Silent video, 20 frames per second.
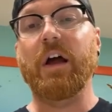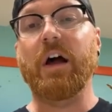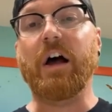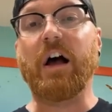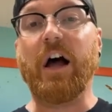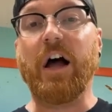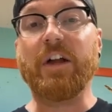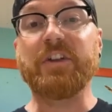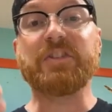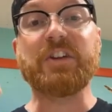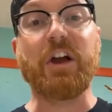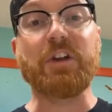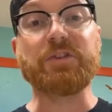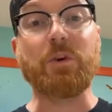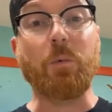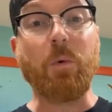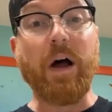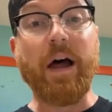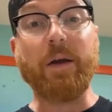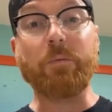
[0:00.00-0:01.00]
It's
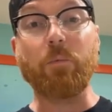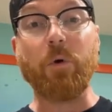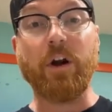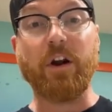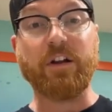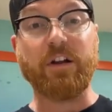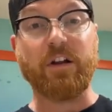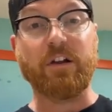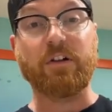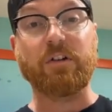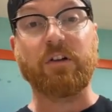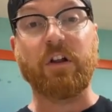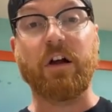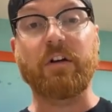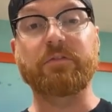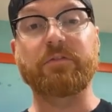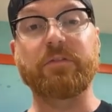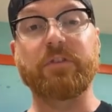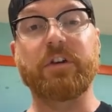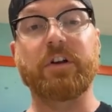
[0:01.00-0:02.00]
also why I'm wearing a
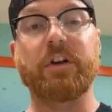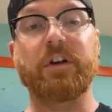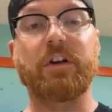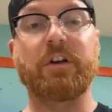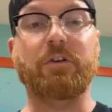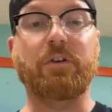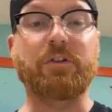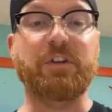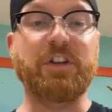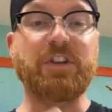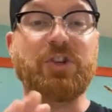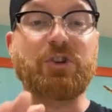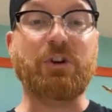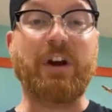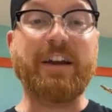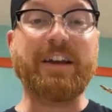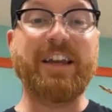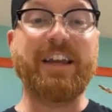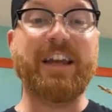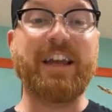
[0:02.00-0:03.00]
glove, or at least
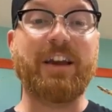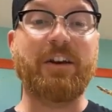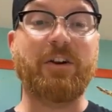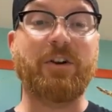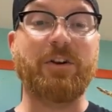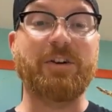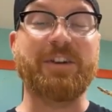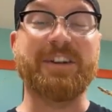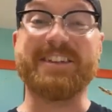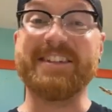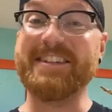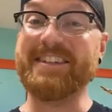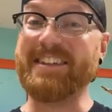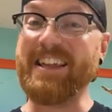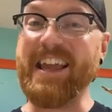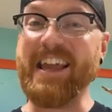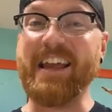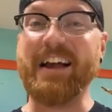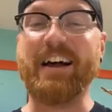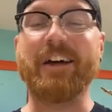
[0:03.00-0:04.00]
trying to get her to
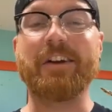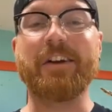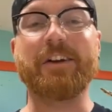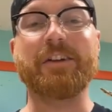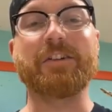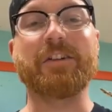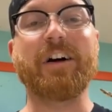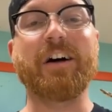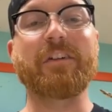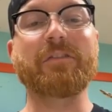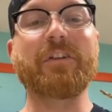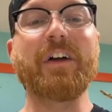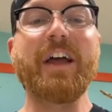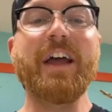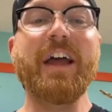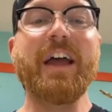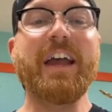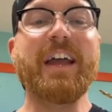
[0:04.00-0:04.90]
stay on a glove,